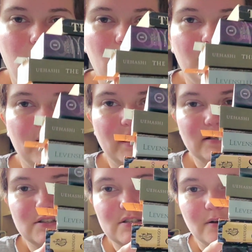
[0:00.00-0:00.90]
Alright,
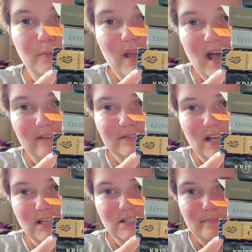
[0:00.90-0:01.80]
so we have
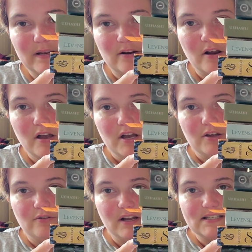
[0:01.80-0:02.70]
Night Spinner,
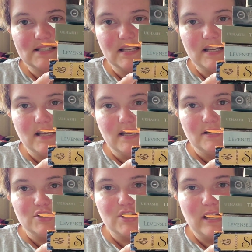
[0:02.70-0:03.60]
Graceling,
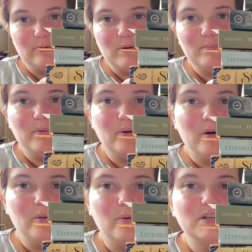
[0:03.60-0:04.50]
Shadow and
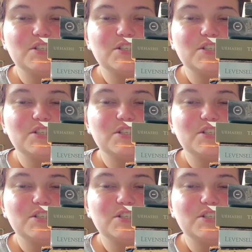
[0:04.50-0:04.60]
Bone,